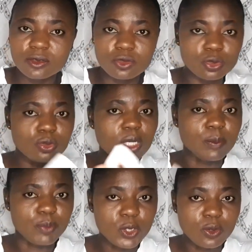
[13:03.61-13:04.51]
through a
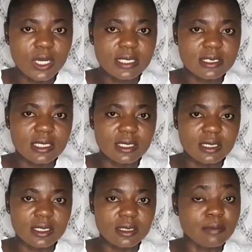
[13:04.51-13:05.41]
POS
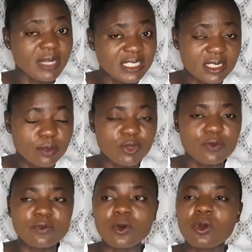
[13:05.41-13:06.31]
machine
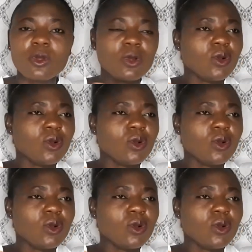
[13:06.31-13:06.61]
before,